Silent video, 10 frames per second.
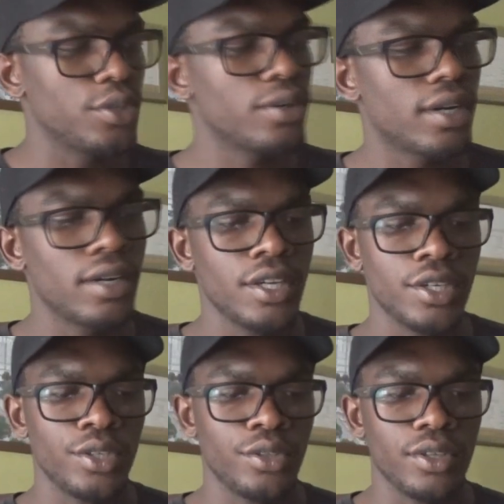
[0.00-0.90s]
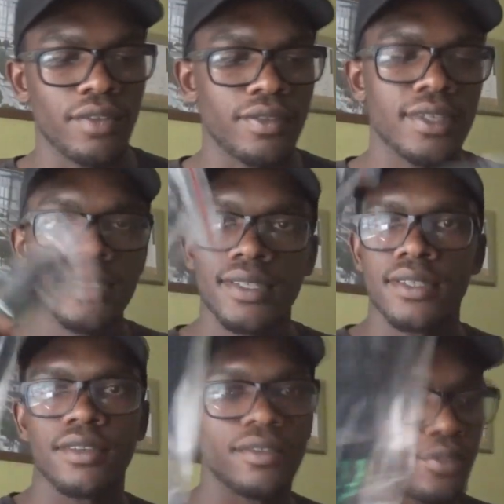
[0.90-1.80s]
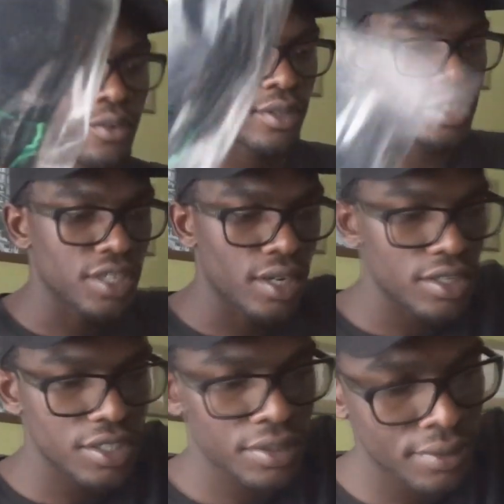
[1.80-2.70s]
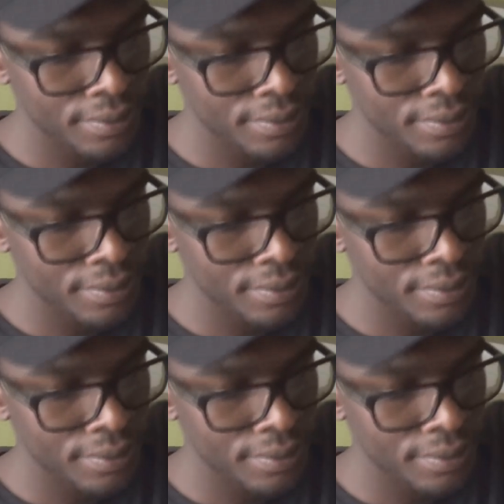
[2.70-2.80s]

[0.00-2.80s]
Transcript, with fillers: for You have this for the charger.